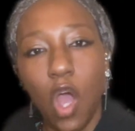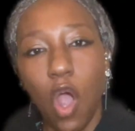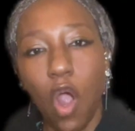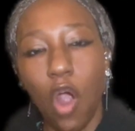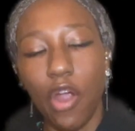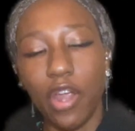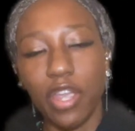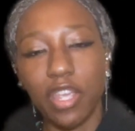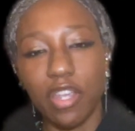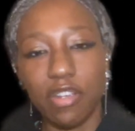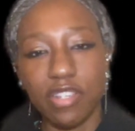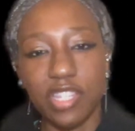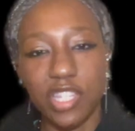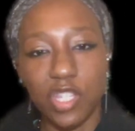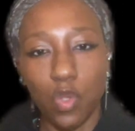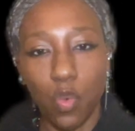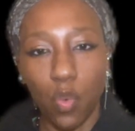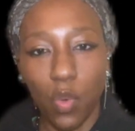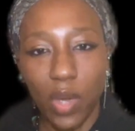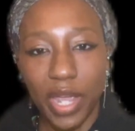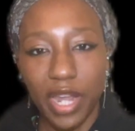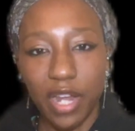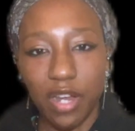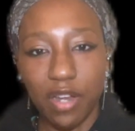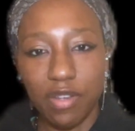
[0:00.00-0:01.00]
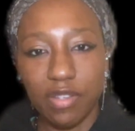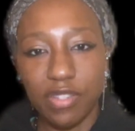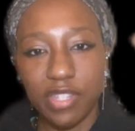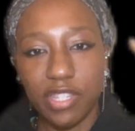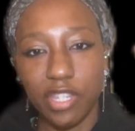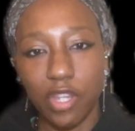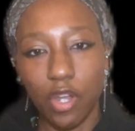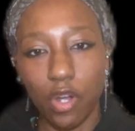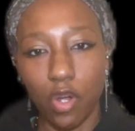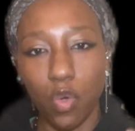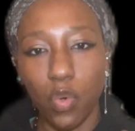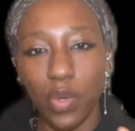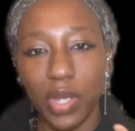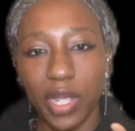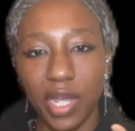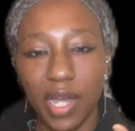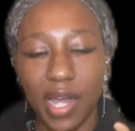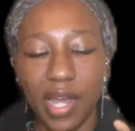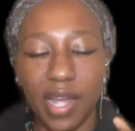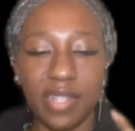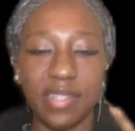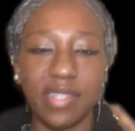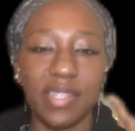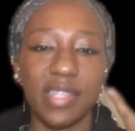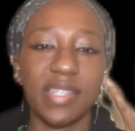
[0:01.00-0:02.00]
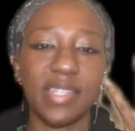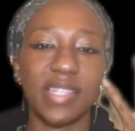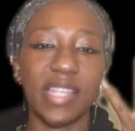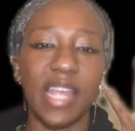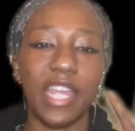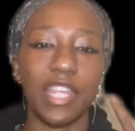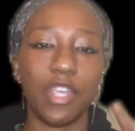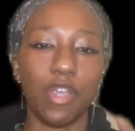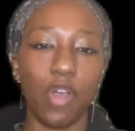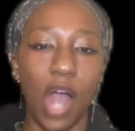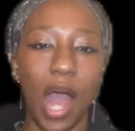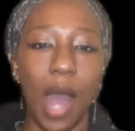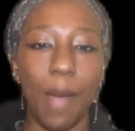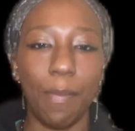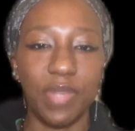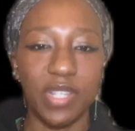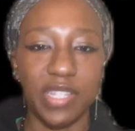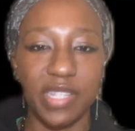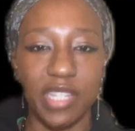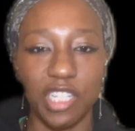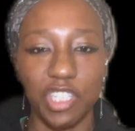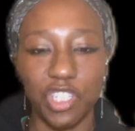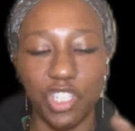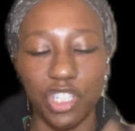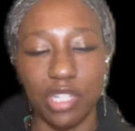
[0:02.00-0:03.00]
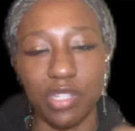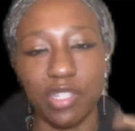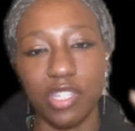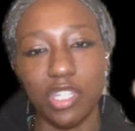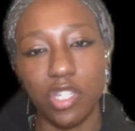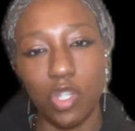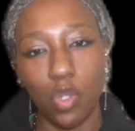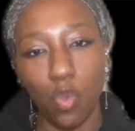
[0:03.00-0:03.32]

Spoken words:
are your squares, your quincunxes, and your oppositions.